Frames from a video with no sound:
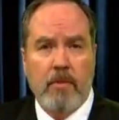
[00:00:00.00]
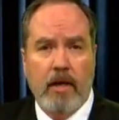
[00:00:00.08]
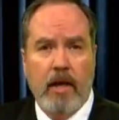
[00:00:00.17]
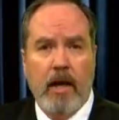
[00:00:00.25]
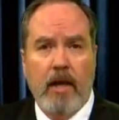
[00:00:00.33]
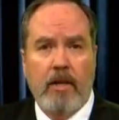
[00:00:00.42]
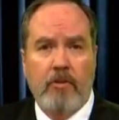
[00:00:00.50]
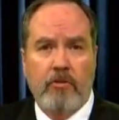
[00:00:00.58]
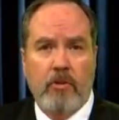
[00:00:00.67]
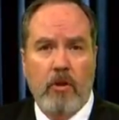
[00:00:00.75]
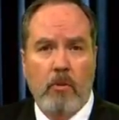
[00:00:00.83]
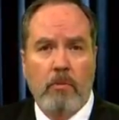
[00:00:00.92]
my
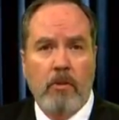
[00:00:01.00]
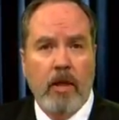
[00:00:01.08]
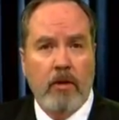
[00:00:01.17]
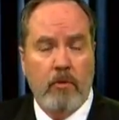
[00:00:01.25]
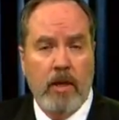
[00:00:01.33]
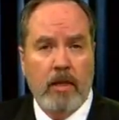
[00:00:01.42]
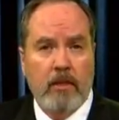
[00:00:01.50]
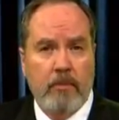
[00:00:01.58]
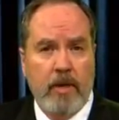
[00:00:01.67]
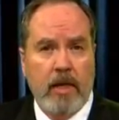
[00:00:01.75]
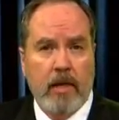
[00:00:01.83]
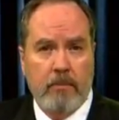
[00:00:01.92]
eyes go blood red the
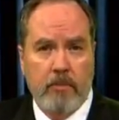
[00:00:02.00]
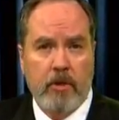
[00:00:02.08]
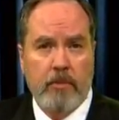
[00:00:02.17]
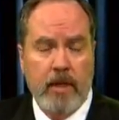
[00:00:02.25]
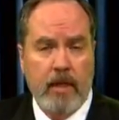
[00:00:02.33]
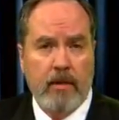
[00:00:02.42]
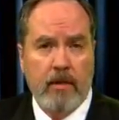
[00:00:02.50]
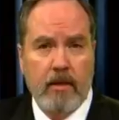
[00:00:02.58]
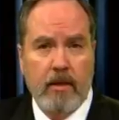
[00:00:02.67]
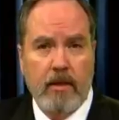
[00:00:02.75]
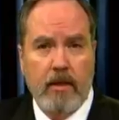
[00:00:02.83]
minute I put them in.